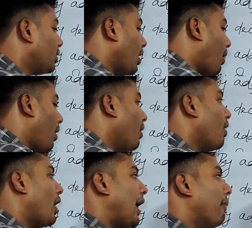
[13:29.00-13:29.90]
the
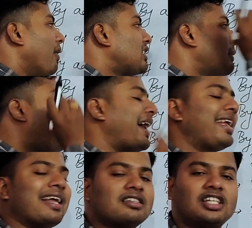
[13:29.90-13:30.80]

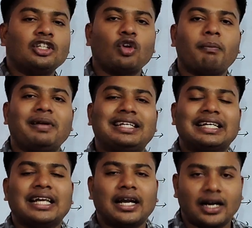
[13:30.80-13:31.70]
emulsifying agent will be
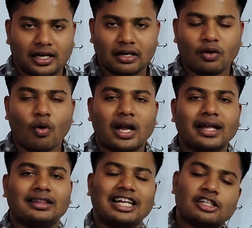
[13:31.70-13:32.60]
degraded.
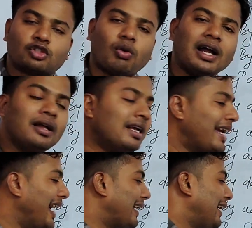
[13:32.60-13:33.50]
Okay, that's why
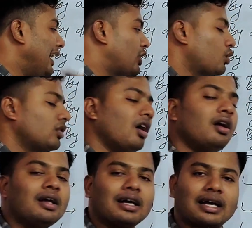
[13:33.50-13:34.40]
it leads to
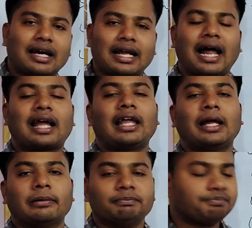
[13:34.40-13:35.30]
the
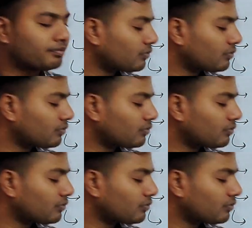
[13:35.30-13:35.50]
cracking.